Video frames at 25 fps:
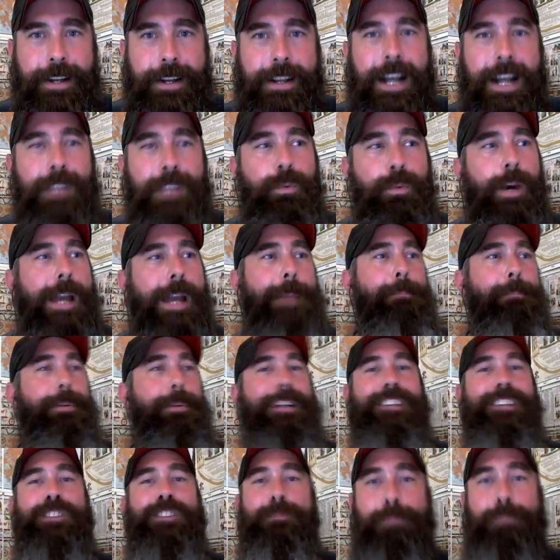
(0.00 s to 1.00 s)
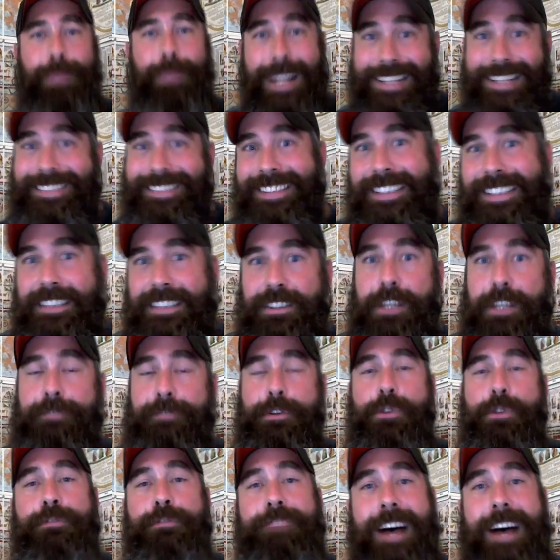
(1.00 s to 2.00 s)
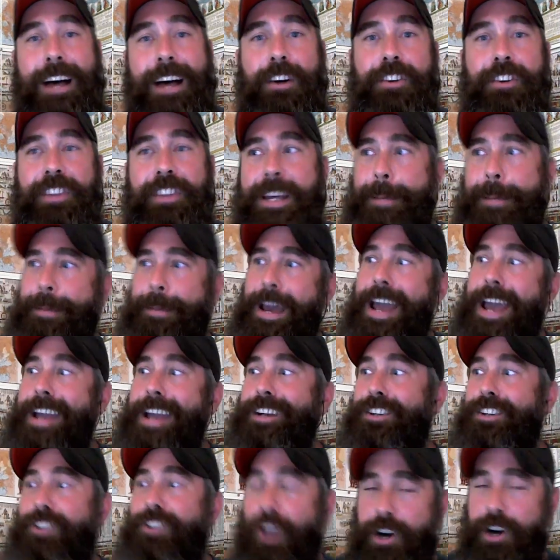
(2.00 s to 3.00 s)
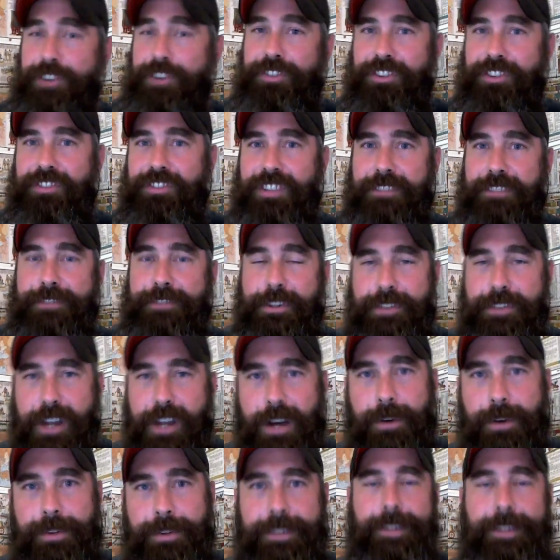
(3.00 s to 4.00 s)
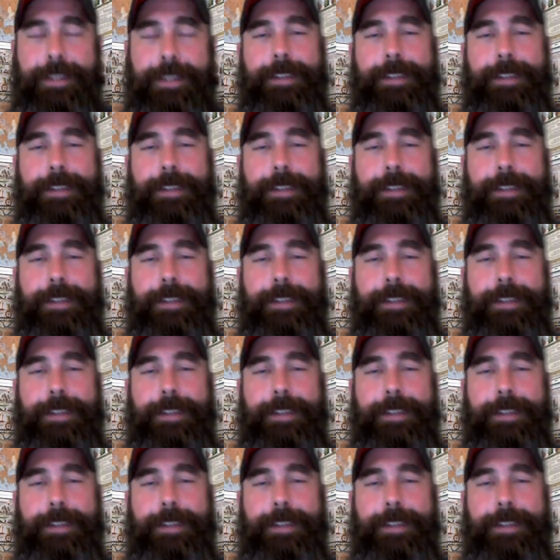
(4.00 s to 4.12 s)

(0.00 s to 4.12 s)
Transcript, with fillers: That's why it brings blessings if you follow them and curses if you don't.